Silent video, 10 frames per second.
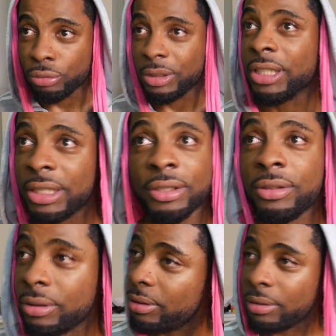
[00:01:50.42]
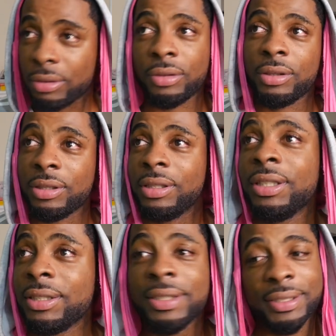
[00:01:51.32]
because
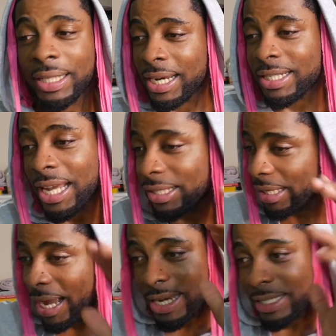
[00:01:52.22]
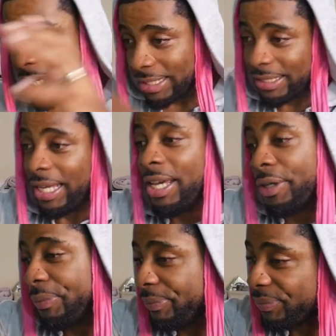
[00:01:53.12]
I just had to take
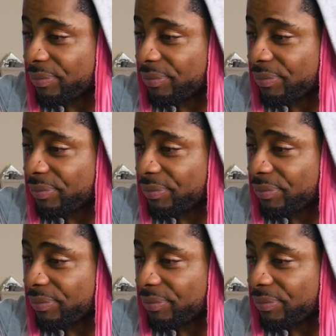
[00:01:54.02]
him,